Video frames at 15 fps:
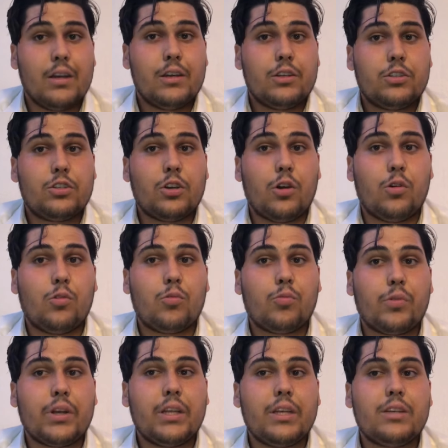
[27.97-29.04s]
So
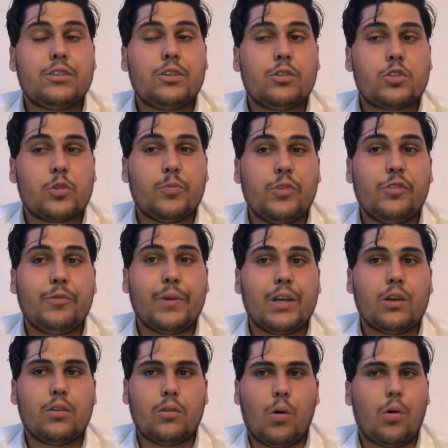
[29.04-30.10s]
really in social movement,
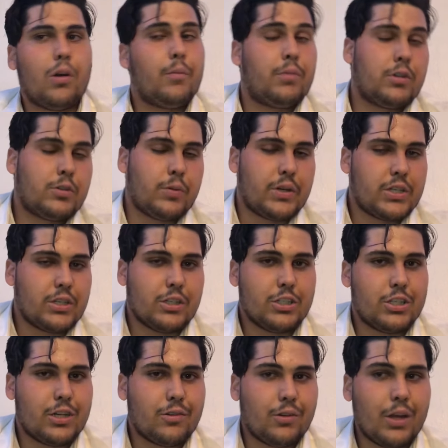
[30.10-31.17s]
or in persuasion in
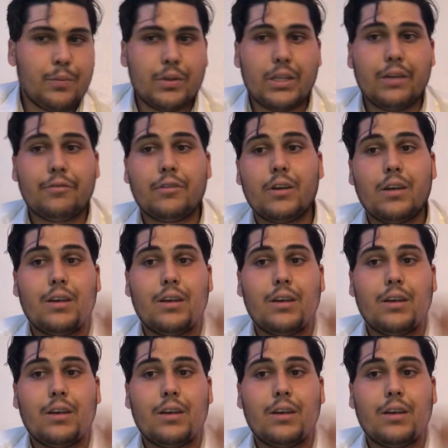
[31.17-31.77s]
general, I believe,